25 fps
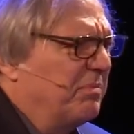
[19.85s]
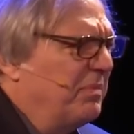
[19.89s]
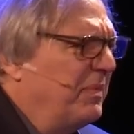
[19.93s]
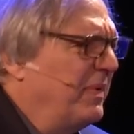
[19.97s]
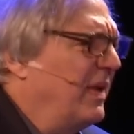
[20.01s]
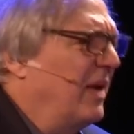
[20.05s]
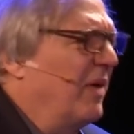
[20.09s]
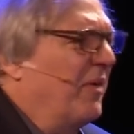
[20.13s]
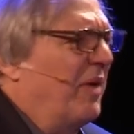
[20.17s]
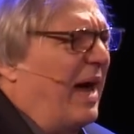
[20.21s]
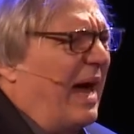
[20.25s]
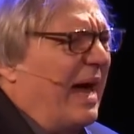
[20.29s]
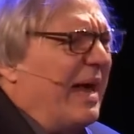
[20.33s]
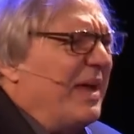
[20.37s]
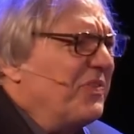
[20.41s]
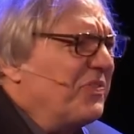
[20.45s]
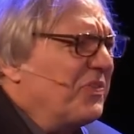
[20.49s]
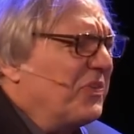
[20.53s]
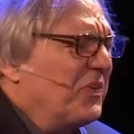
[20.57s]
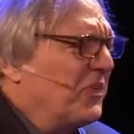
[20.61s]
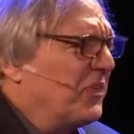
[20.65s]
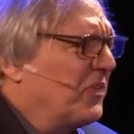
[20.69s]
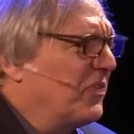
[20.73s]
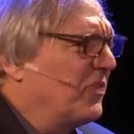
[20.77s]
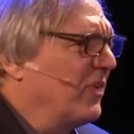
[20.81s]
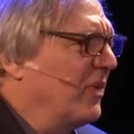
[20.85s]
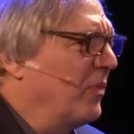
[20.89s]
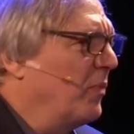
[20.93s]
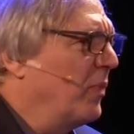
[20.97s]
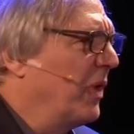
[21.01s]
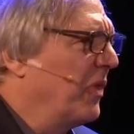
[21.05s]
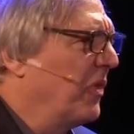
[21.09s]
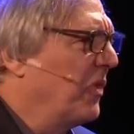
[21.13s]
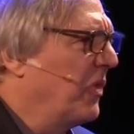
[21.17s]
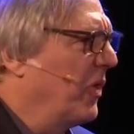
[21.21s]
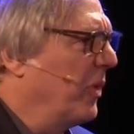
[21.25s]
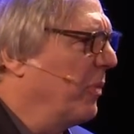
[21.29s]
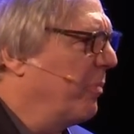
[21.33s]
you know ISIS and
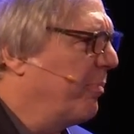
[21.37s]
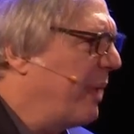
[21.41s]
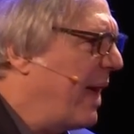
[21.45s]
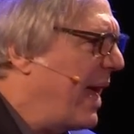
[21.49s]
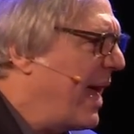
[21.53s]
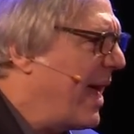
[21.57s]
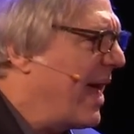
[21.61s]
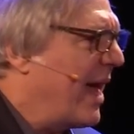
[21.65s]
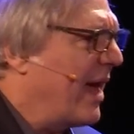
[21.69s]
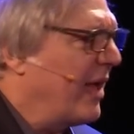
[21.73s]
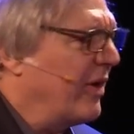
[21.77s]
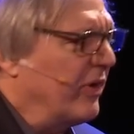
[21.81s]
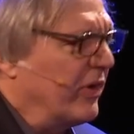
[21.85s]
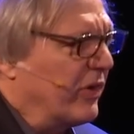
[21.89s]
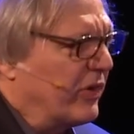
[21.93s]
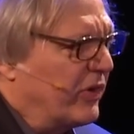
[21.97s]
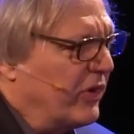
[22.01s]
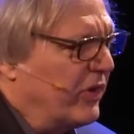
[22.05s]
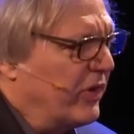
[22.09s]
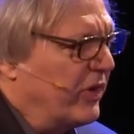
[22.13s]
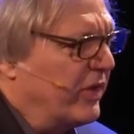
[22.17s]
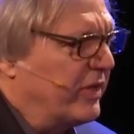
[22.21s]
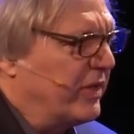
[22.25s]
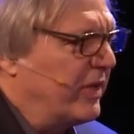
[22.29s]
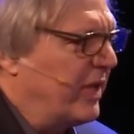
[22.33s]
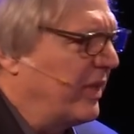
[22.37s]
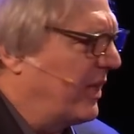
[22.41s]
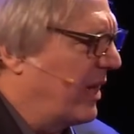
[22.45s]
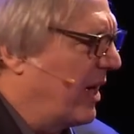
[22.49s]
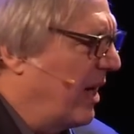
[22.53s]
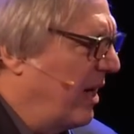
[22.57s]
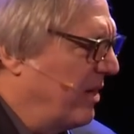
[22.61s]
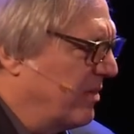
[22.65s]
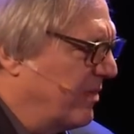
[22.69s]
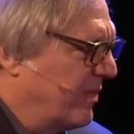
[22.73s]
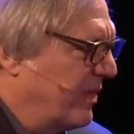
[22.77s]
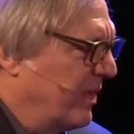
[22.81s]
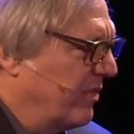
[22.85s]
whether they're bad or good, the
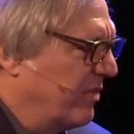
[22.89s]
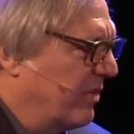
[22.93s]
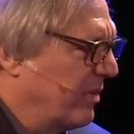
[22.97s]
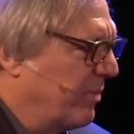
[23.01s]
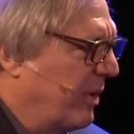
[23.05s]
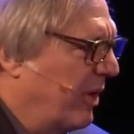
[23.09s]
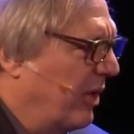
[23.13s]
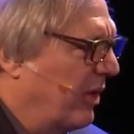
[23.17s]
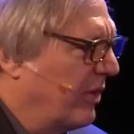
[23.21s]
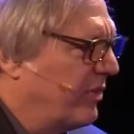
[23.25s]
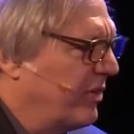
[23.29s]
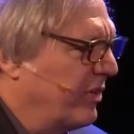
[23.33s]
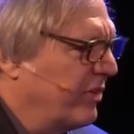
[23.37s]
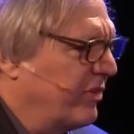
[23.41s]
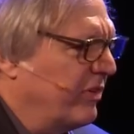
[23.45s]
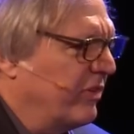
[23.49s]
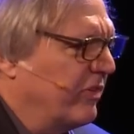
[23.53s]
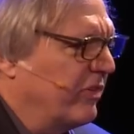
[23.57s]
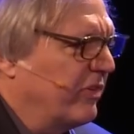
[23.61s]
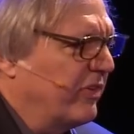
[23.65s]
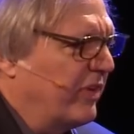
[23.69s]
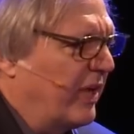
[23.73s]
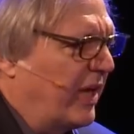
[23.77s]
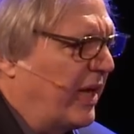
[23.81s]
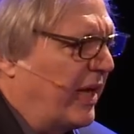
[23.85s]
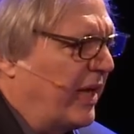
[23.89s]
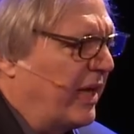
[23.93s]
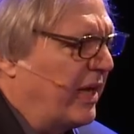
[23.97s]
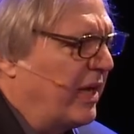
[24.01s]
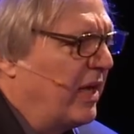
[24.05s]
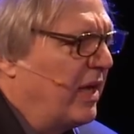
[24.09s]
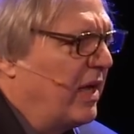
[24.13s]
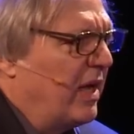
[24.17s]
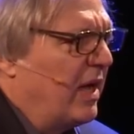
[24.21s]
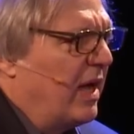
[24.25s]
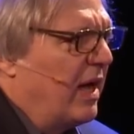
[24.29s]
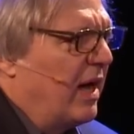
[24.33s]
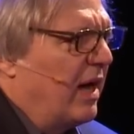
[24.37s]
kinds of things yeah. that politicians say,
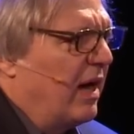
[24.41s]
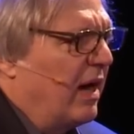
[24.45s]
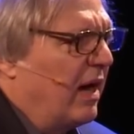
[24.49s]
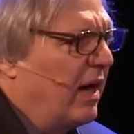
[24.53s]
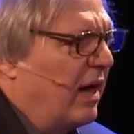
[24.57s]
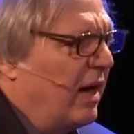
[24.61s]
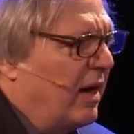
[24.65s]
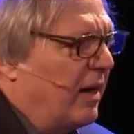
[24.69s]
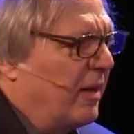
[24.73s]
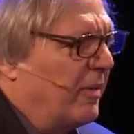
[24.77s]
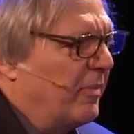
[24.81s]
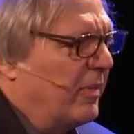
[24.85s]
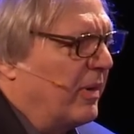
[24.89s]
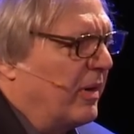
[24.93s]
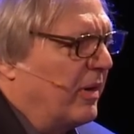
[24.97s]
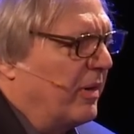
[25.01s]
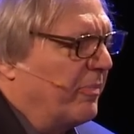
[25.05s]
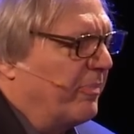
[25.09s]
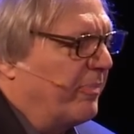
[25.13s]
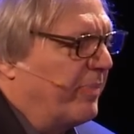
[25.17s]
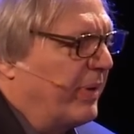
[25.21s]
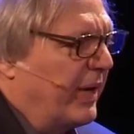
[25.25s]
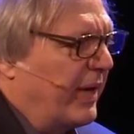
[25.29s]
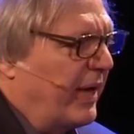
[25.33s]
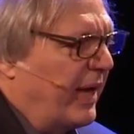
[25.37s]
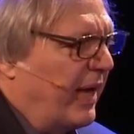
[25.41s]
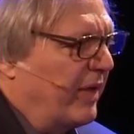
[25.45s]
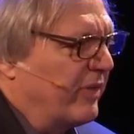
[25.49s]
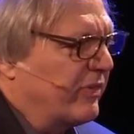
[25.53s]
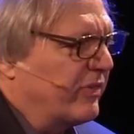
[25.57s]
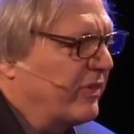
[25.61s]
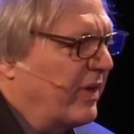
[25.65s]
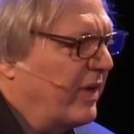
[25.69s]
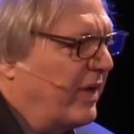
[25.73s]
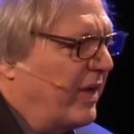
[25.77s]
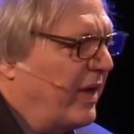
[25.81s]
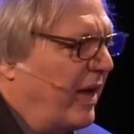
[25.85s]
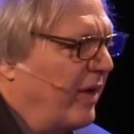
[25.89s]
um, but has
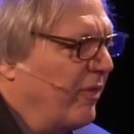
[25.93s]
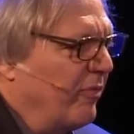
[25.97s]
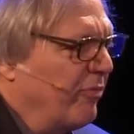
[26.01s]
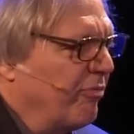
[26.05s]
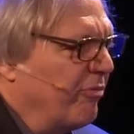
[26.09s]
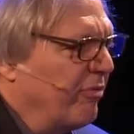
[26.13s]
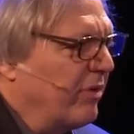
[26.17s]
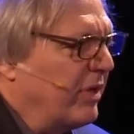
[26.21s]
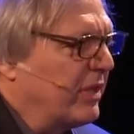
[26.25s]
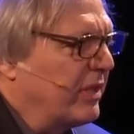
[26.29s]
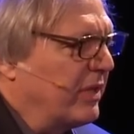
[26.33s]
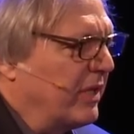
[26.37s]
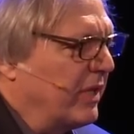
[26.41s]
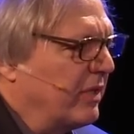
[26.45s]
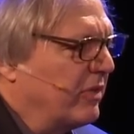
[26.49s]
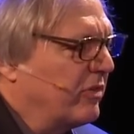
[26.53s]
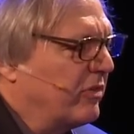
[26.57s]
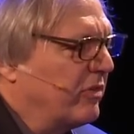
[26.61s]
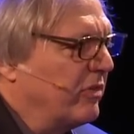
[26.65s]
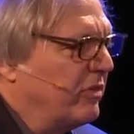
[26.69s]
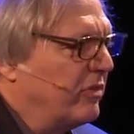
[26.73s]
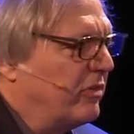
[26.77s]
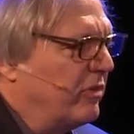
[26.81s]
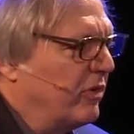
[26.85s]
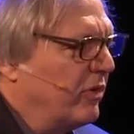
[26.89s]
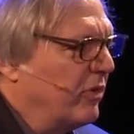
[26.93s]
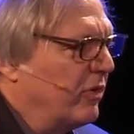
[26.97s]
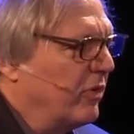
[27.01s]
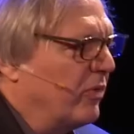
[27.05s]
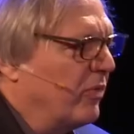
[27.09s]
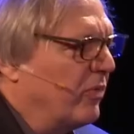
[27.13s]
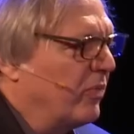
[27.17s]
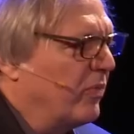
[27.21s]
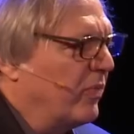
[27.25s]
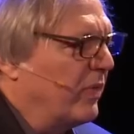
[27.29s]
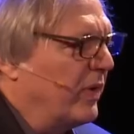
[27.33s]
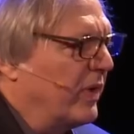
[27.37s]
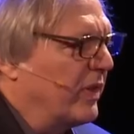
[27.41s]
everything to
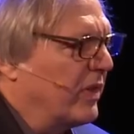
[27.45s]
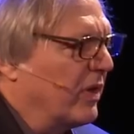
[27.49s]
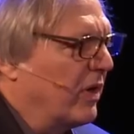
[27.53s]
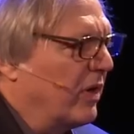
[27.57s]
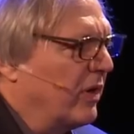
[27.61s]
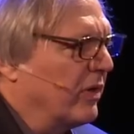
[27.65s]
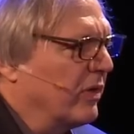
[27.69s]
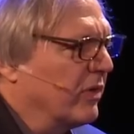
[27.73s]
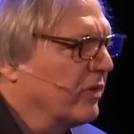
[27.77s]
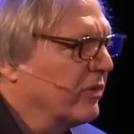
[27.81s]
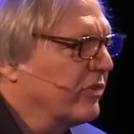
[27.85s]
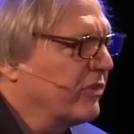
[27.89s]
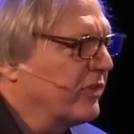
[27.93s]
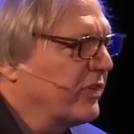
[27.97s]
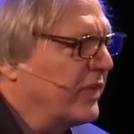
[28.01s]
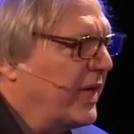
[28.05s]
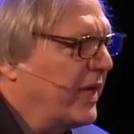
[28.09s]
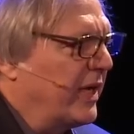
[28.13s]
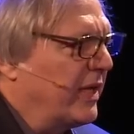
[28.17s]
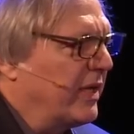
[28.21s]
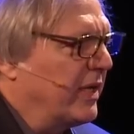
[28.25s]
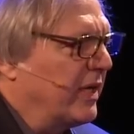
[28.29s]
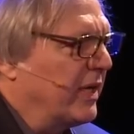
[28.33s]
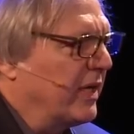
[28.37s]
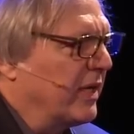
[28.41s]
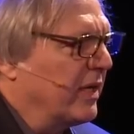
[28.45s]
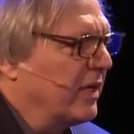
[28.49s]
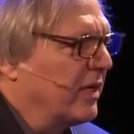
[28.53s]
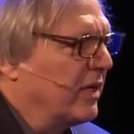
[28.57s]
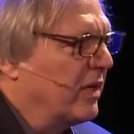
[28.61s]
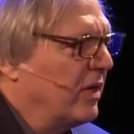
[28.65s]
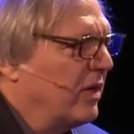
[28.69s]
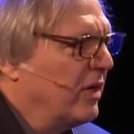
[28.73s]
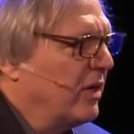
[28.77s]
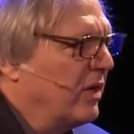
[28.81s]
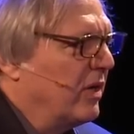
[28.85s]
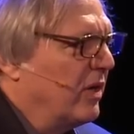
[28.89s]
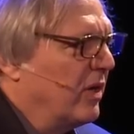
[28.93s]
do with understanding
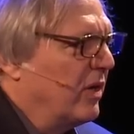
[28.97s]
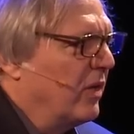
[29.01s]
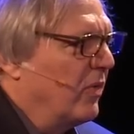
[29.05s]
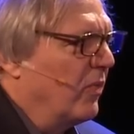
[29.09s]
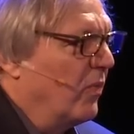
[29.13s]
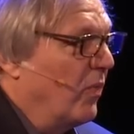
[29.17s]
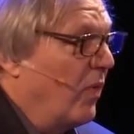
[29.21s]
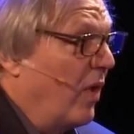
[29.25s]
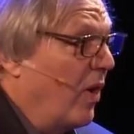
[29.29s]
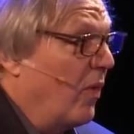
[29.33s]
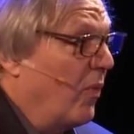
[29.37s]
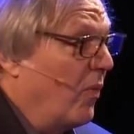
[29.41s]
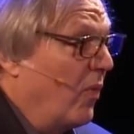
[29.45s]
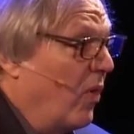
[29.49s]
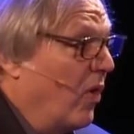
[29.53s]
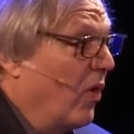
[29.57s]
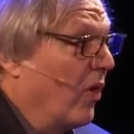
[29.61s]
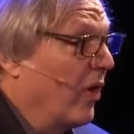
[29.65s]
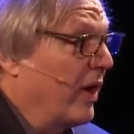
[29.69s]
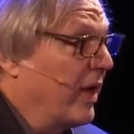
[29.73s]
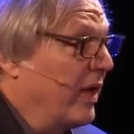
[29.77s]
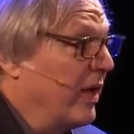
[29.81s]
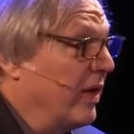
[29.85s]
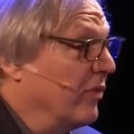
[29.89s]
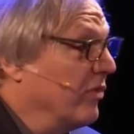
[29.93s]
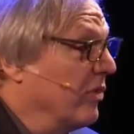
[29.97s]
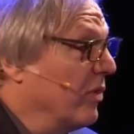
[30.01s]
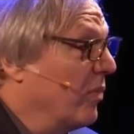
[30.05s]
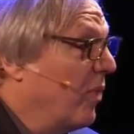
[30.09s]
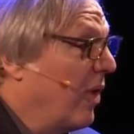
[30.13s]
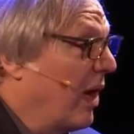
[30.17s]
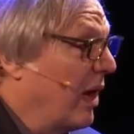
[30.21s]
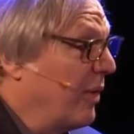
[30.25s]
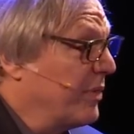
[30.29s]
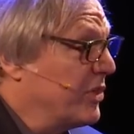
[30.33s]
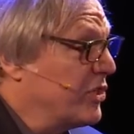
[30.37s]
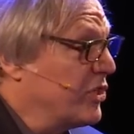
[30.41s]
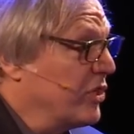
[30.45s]
what war is and
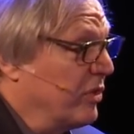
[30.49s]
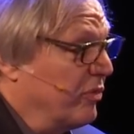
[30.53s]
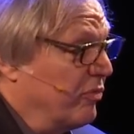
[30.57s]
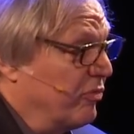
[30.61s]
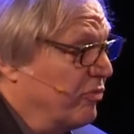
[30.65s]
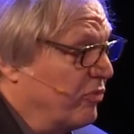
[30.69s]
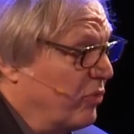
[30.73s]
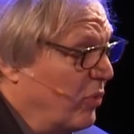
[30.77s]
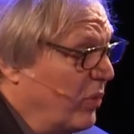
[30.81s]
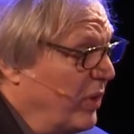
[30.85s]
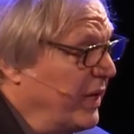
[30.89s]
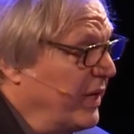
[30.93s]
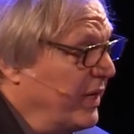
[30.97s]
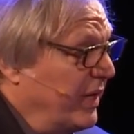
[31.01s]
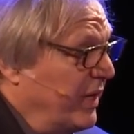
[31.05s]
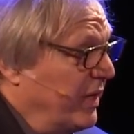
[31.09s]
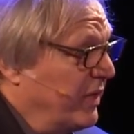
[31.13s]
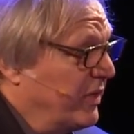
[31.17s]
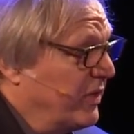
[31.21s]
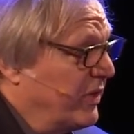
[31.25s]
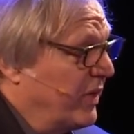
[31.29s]
why we should avoid it.